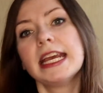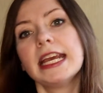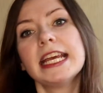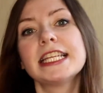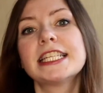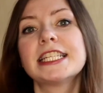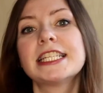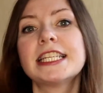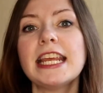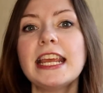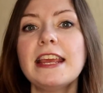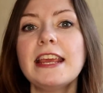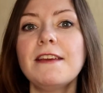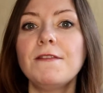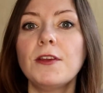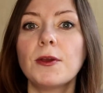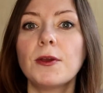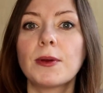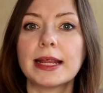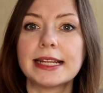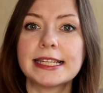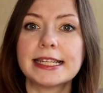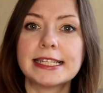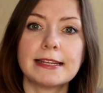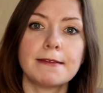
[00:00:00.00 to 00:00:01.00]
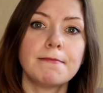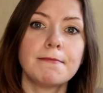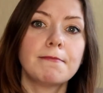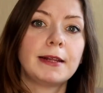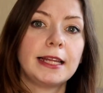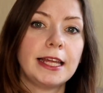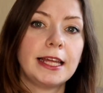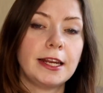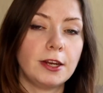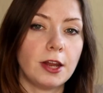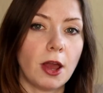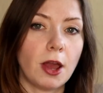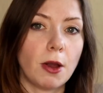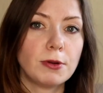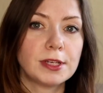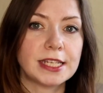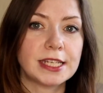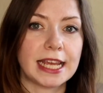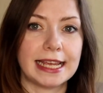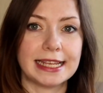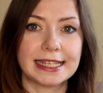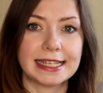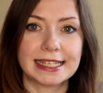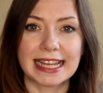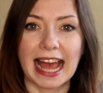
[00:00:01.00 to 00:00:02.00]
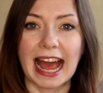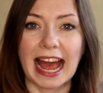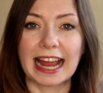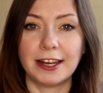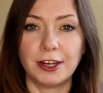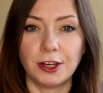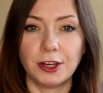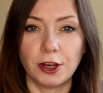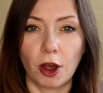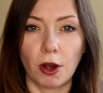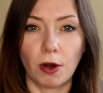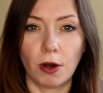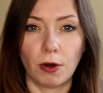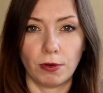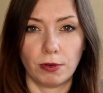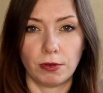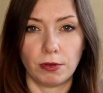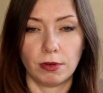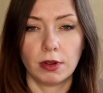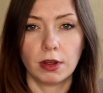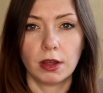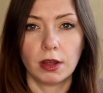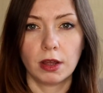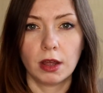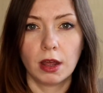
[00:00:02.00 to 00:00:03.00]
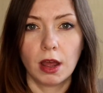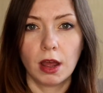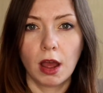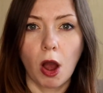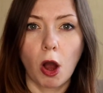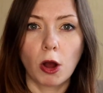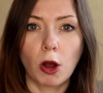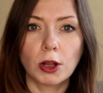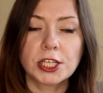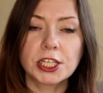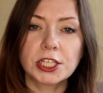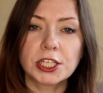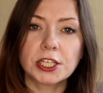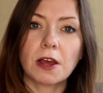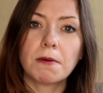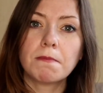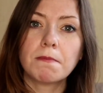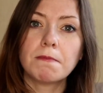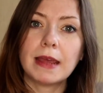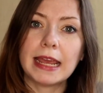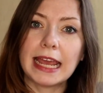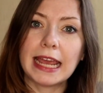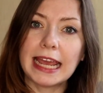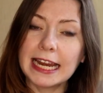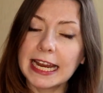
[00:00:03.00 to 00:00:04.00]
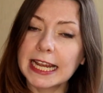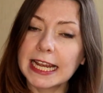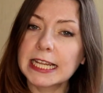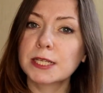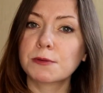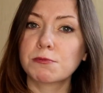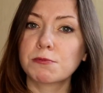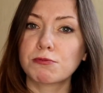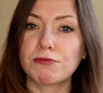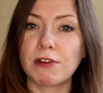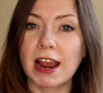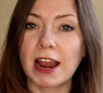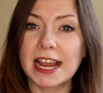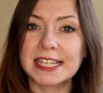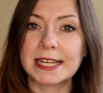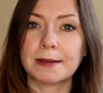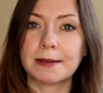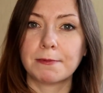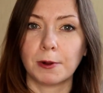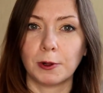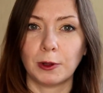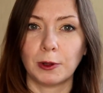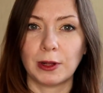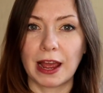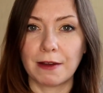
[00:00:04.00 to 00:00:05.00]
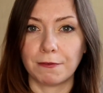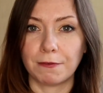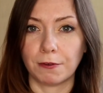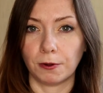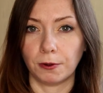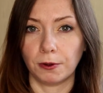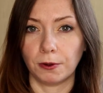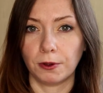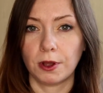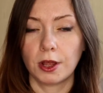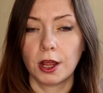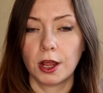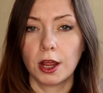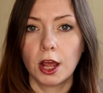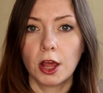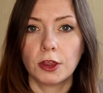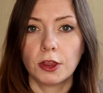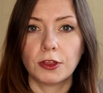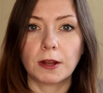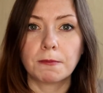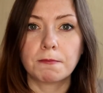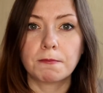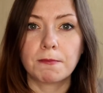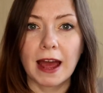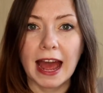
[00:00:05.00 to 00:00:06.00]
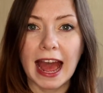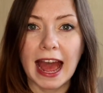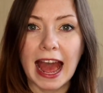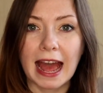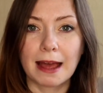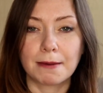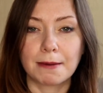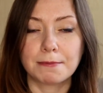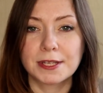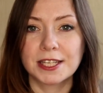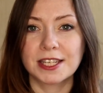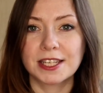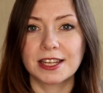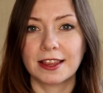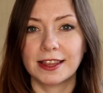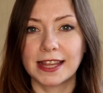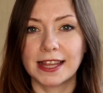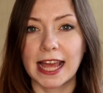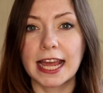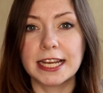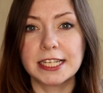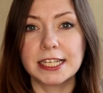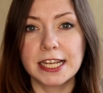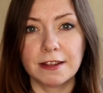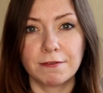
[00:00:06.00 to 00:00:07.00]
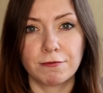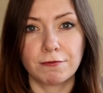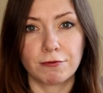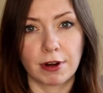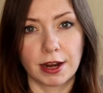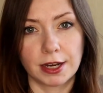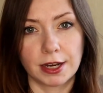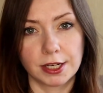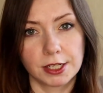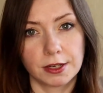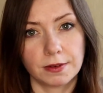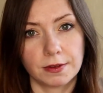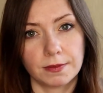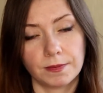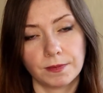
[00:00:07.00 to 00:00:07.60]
See if you can simply notice and know on some inexpressible level that perhaps they're different.